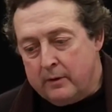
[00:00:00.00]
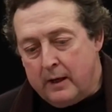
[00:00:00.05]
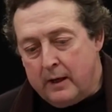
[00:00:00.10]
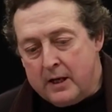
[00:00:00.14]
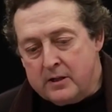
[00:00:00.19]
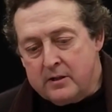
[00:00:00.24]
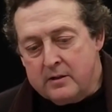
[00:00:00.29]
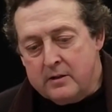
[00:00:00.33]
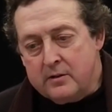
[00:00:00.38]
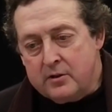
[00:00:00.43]

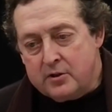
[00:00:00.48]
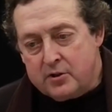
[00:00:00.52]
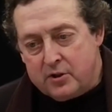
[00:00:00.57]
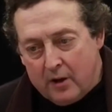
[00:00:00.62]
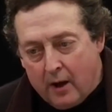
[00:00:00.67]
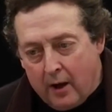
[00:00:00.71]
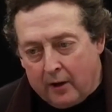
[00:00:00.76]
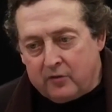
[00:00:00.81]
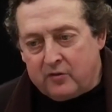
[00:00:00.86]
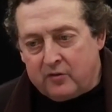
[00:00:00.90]
isn't
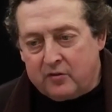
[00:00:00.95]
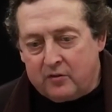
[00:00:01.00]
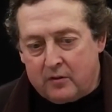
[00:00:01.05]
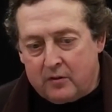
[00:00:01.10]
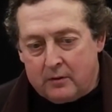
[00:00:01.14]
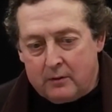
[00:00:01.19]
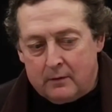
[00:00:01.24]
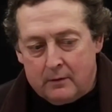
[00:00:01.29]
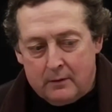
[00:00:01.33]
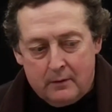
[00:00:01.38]
just
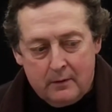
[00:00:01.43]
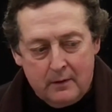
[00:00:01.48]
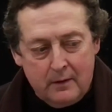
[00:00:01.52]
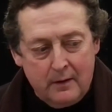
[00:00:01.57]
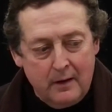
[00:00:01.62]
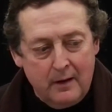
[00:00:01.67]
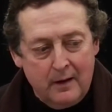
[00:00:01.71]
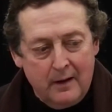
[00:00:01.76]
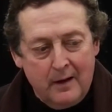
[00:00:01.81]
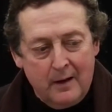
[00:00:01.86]

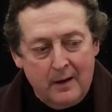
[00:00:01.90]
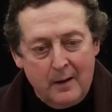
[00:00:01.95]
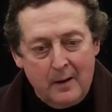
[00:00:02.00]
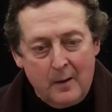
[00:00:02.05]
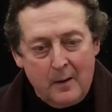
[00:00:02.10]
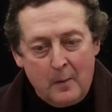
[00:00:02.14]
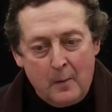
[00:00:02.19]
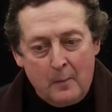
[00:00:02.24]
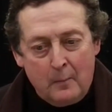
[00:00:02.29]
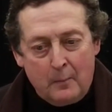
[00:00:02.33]

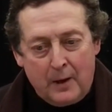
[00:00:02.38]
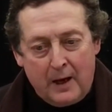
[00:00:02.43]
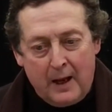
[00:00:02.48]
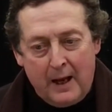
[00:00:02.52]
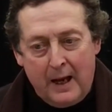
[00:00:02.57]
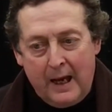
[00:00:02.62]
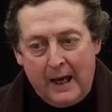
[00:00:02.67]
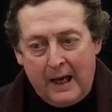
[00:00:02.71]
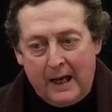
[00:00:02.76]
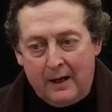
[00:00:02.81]

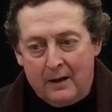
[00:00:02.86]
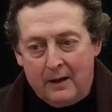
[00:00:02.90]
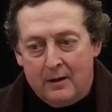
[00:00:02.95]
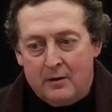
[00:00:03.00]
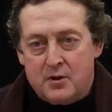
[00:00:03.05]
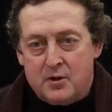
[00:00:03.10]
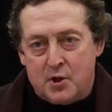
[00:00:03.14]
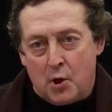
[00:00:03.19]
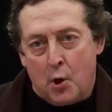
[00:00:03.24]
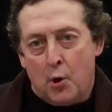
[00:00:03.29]
playing
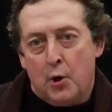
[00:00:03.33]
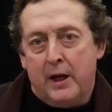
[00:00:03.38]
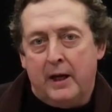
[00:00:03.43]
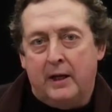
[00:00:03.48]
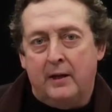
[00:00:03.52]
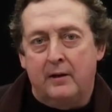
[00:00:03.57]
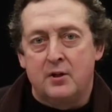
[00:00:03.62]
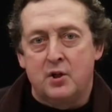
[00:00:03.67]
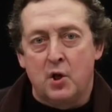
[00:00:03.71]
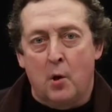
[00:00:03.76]
tonic
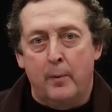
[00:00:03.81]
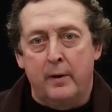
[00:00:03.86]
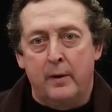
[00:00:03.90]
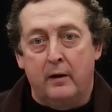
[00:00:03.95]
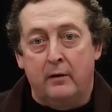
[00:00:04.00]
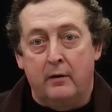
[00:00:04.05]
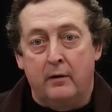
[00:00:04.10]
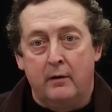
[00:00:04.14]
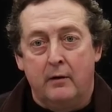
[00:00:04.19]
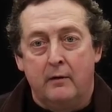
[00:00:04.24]
and
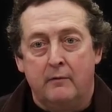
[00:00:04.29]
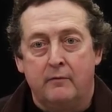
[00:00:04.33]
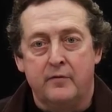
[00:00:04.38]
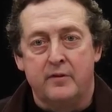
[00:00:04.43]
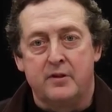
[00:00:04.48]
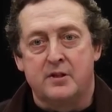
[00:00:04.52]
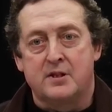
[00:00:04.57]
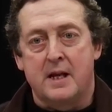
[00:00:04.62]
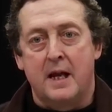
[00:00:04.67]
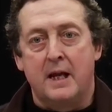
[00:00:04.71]
dominant for the
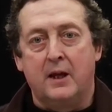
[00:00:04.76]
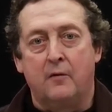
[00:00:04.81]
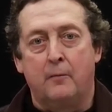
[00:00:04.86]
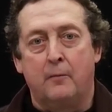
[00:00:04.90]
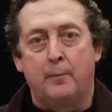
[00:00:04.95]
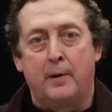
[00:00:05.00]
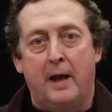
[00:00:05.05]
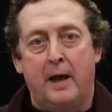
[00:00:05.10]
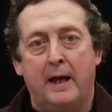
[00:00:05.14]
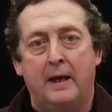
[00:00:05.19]
sake of
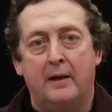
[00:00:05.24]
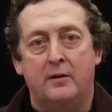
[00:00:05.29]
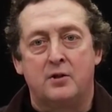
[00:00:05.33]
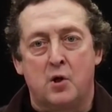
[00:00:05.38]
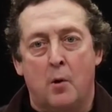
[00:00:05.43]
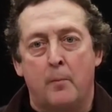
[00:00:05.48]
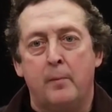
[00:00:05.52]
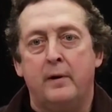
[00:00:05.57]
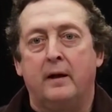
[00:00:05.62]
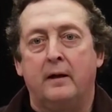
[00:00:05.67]
playing
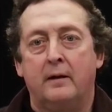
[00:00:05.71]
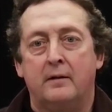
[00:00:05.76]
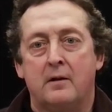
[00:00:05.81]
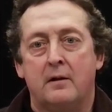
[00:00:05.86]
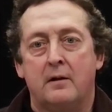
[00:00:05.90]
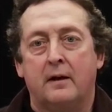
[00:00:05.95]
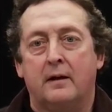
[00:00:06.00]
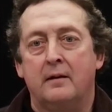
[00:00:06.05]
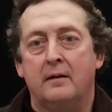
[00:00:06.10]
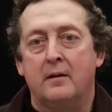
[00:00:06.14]
tonic
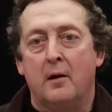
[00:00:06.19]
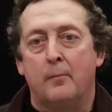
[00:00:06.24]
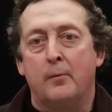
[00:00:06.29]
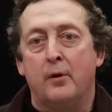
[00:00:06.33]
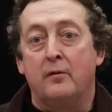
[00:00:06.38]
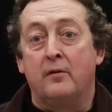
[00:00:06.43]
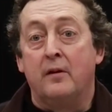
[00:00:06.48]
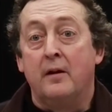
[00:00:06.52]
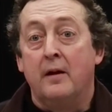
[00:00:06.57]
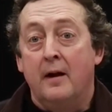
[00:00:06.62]
and dominant.